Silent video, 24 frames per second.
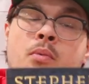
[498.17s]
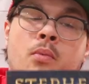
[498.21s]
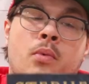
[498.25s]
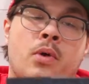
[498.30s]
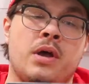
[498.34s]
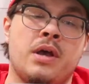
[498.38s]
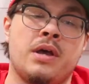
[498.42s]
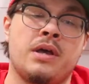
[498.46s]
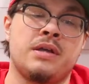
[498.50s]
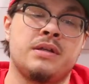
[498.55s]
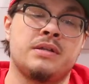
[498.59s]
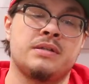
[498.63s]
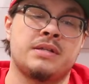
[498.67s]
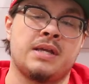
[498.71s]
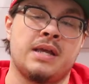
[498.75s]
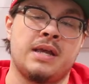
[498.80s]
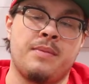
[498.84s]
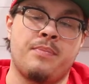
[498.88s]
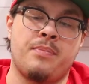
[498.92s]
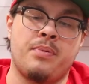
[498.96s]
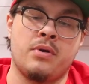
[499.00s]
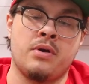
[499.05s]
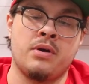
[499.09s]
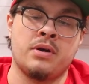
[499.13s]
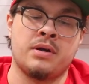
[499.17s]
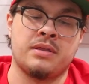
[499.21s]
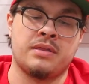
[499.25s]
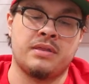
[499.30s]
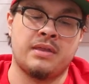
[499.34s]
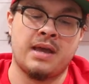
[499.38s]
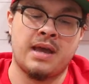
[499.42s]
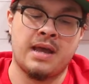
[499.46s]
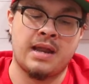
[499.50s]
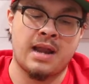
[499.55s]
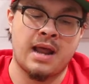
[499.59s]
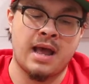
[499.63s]
was a book
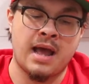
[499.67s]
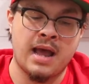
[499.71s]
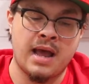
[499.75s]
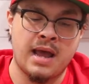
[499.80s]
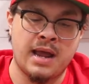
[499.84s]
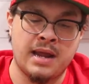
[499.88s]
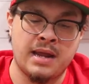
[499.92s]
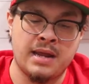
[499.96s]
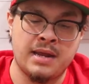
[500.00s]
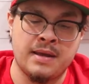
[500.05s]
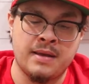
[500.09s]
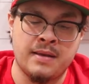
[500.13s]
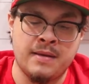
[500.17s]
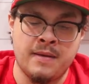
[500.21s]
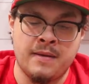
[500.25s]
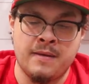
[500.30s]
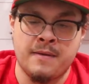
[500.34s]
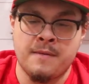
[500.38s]
that I